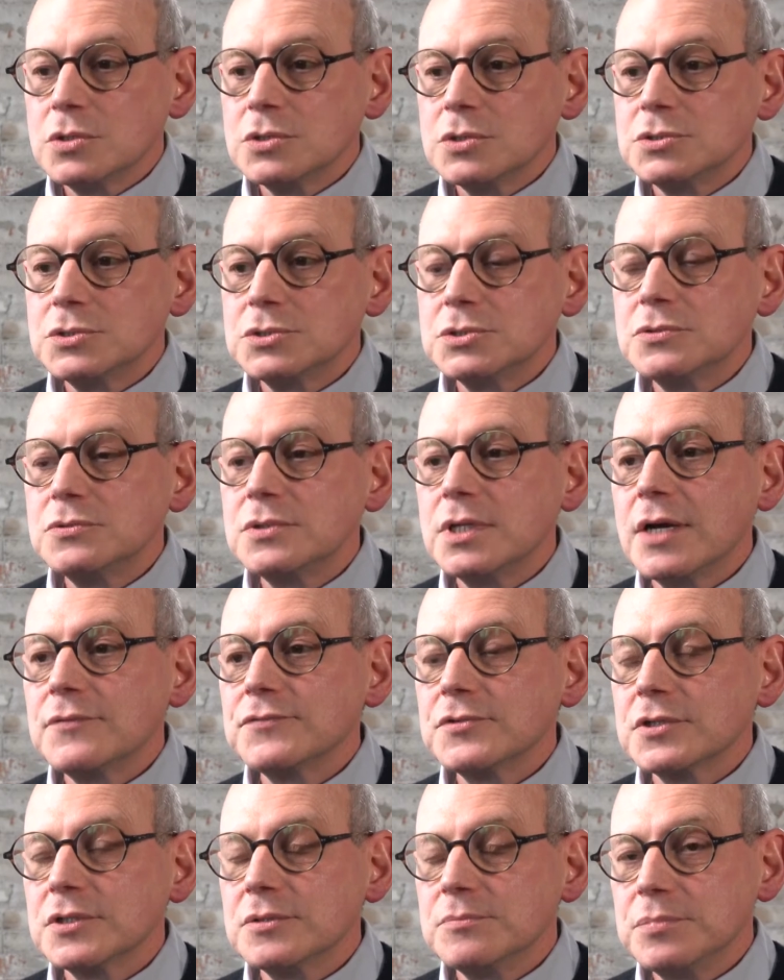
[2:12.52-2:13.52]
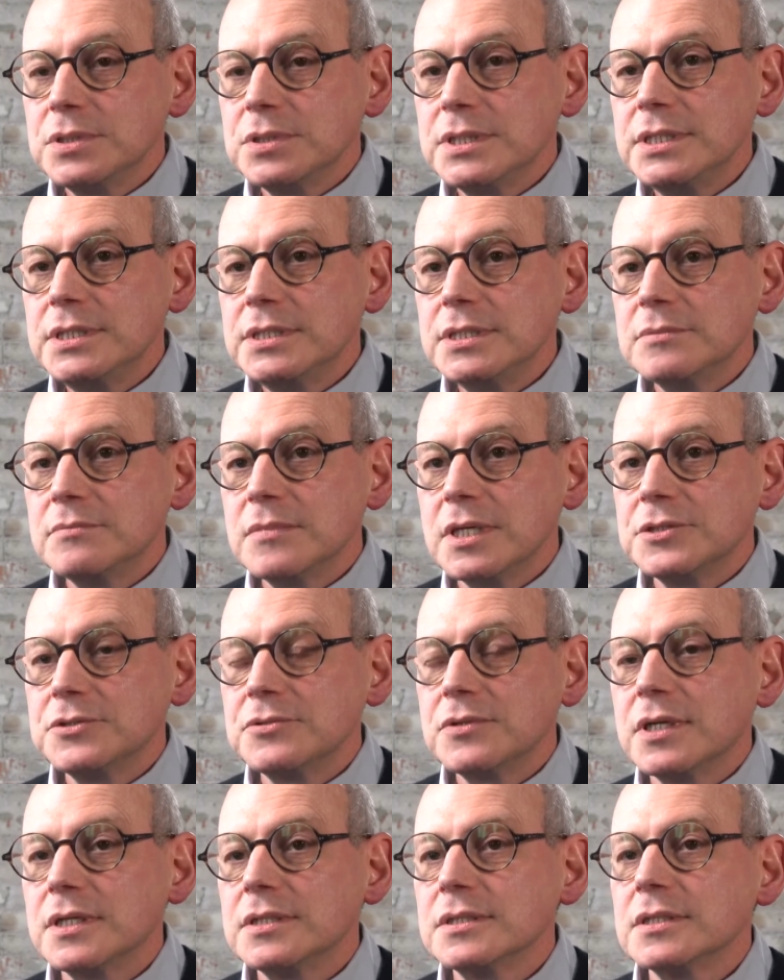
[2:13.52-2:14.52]
soon after completing my
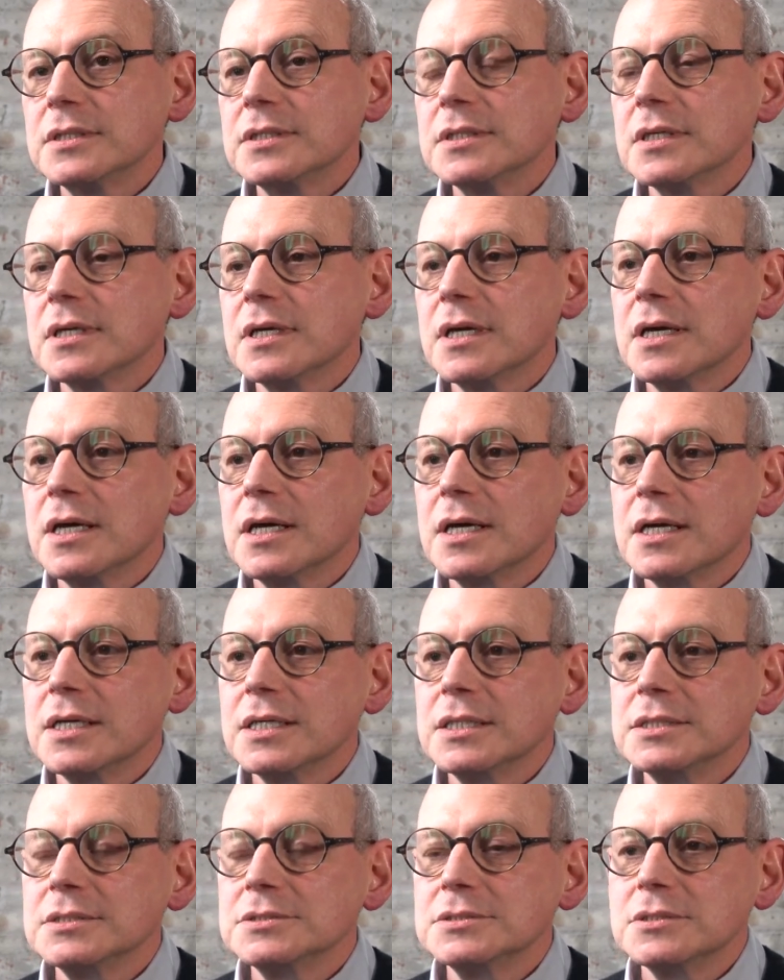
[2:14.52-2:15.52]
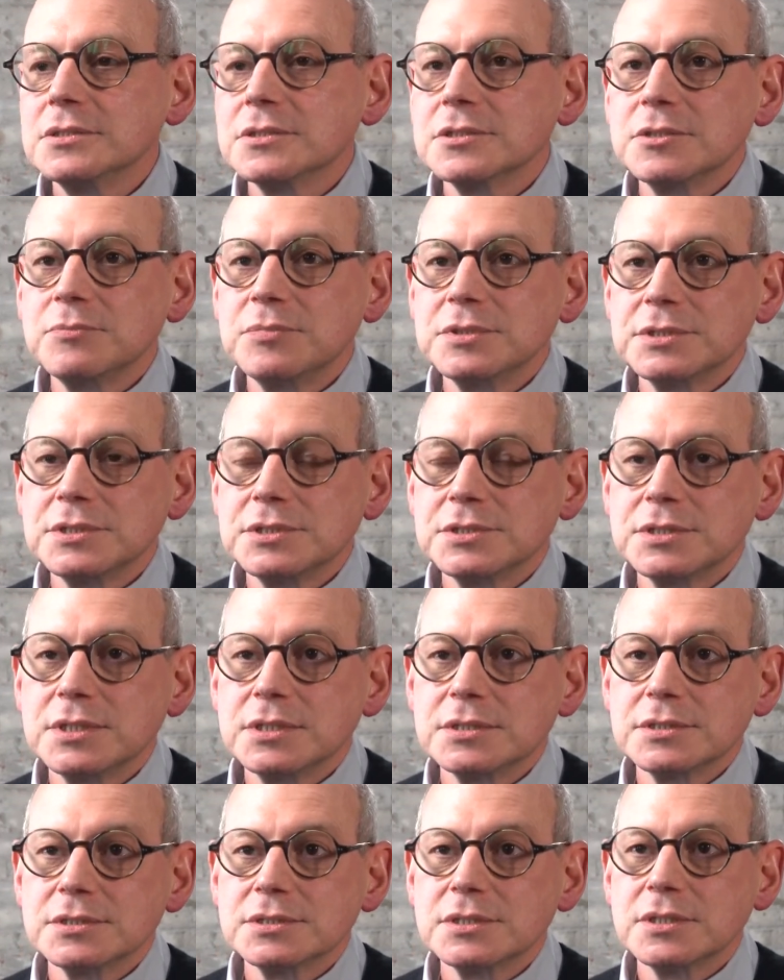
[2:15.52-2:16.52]
training, I took the position
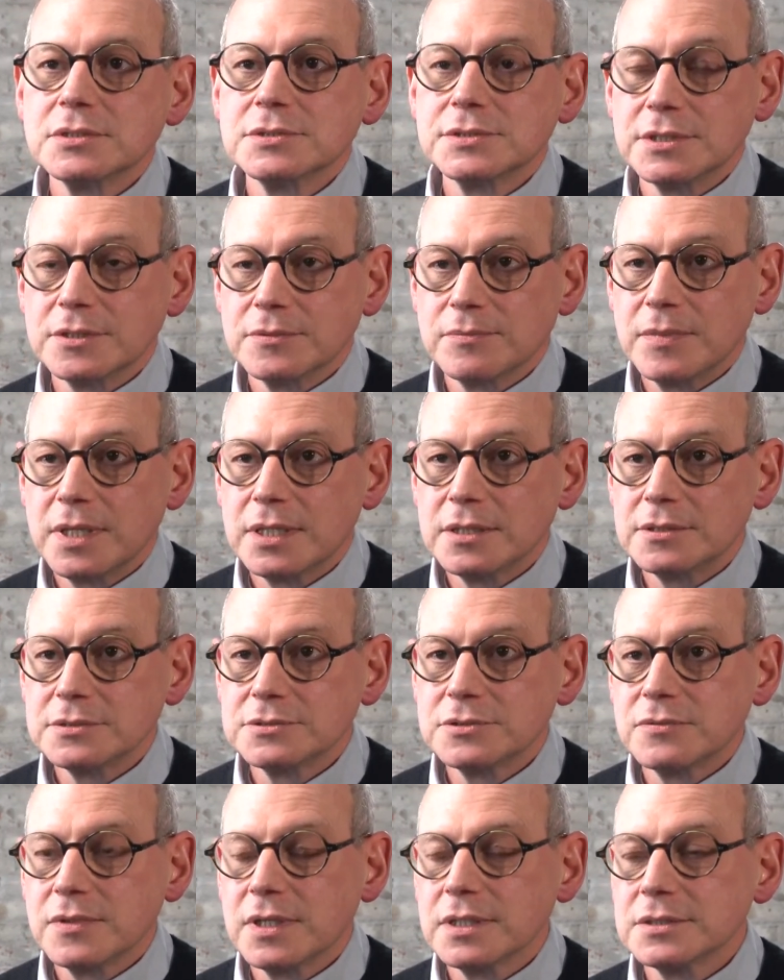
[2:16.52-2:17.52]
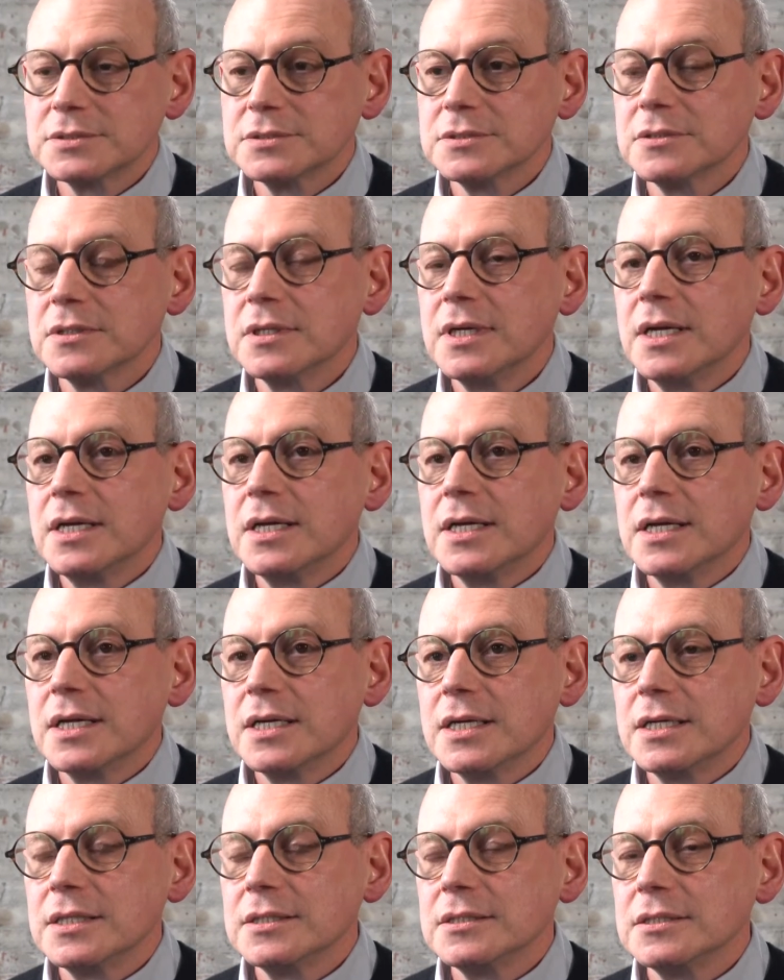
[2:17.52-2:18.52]
as Associate Medical Director
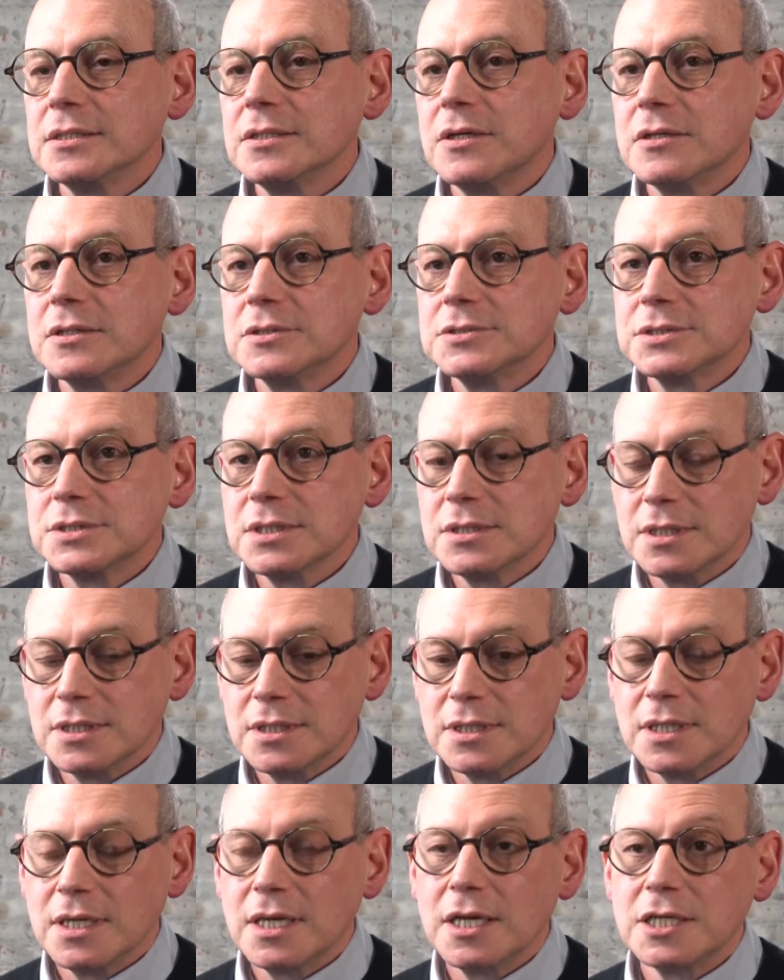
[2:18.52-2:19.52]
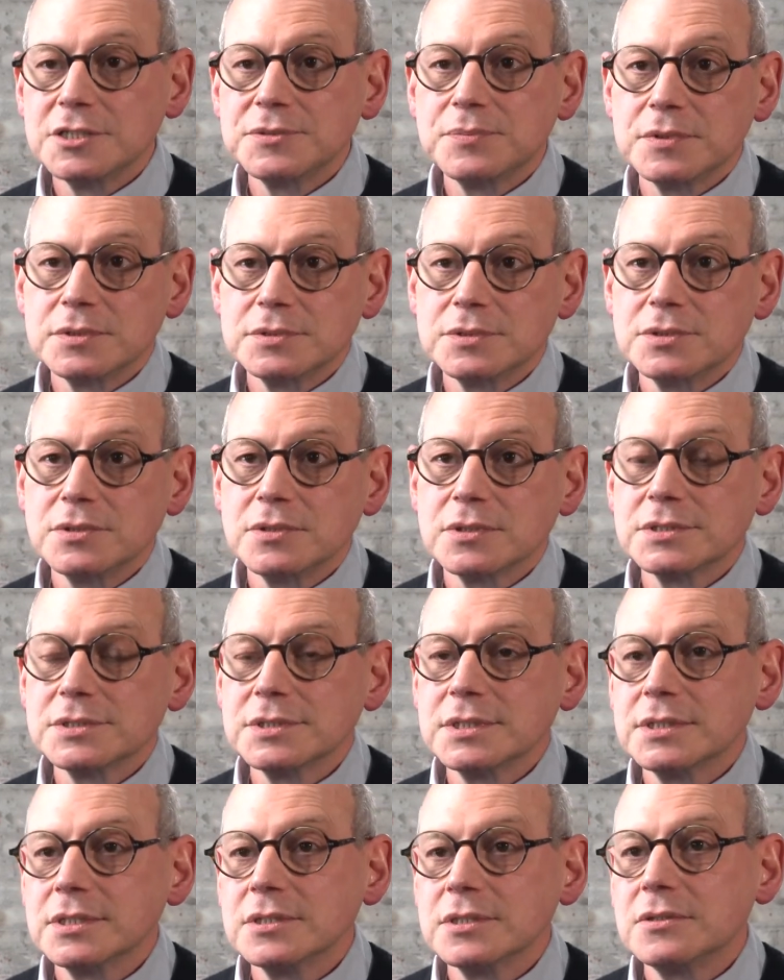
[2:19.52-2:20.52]
at a large hospital in New York
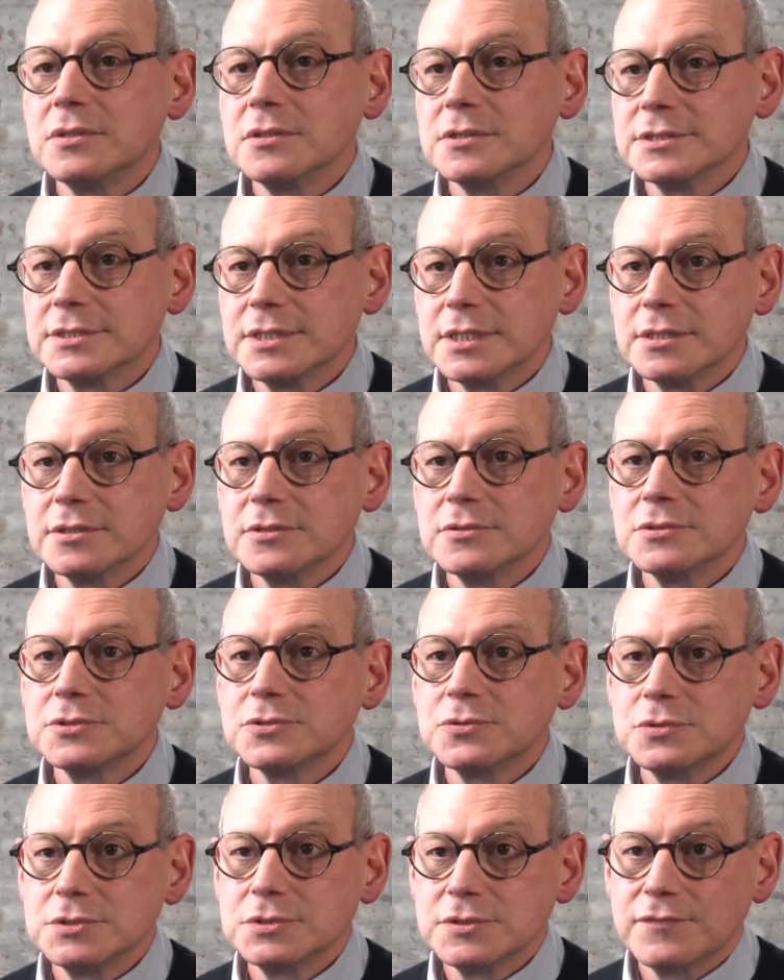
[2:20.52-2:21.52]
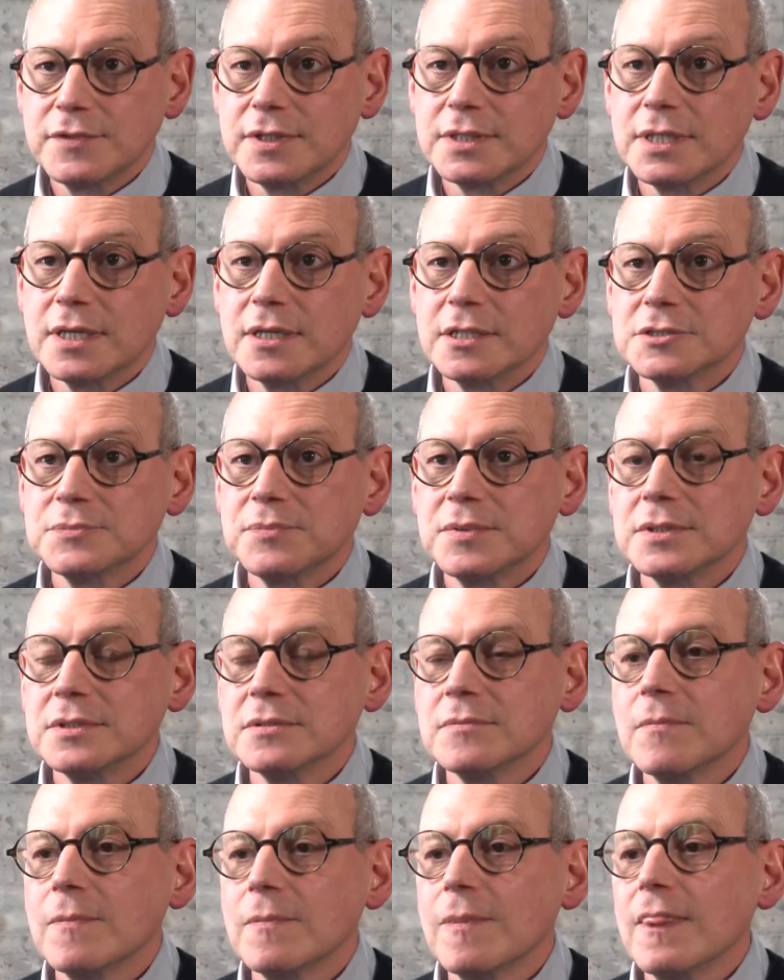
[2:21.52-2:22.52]
City called St. Luke's Roosevelt Hospital.